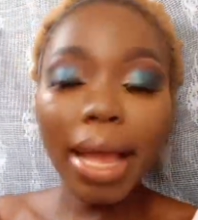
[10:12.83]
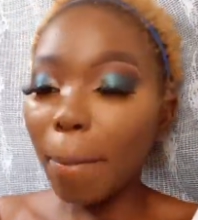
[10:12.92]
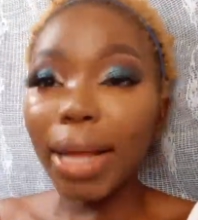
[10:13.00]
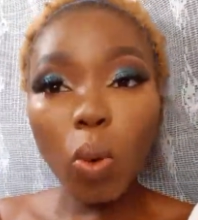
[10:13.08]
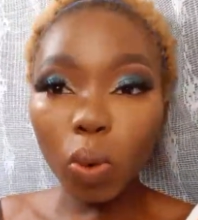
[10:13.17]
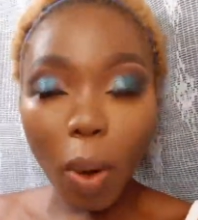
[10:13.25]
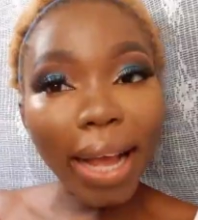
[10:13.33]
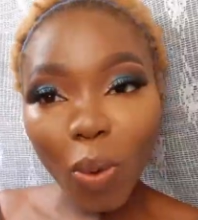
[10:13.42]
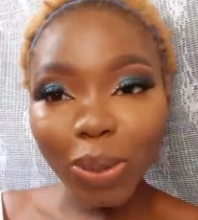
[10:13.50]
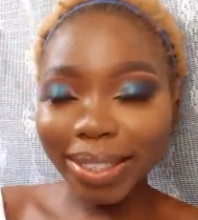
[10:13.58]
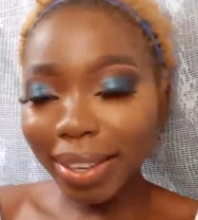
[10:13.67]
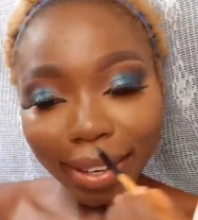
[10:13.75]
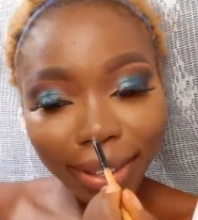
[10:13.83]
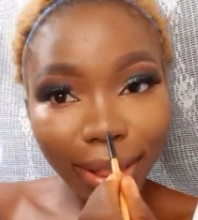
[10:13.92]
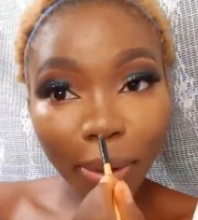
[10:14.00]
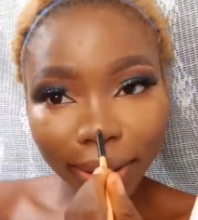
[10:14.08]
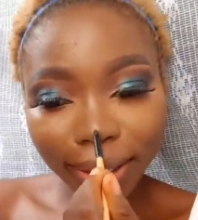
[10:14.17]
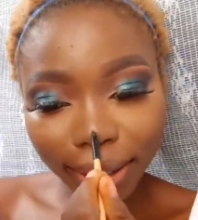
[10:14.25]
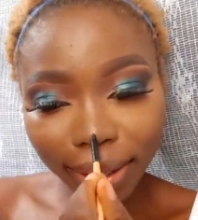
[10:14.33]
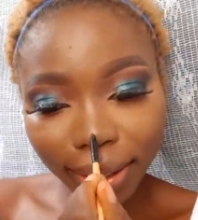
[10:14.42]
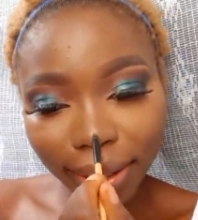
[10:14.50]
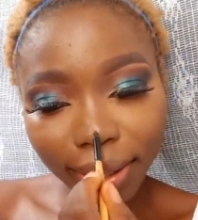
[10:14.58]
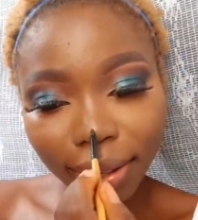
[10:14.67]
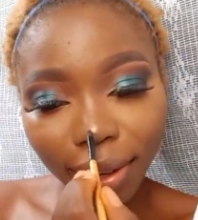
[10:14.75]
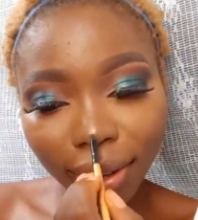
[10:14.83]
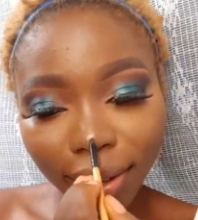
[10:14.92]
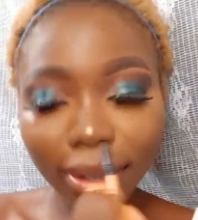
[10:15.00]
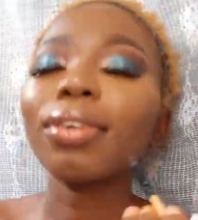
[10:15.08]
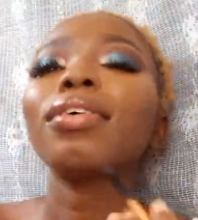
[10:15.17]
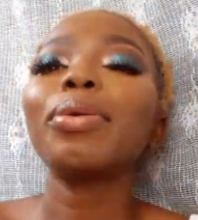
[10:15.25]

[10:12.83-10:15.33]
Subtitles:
So to the best part of makeup,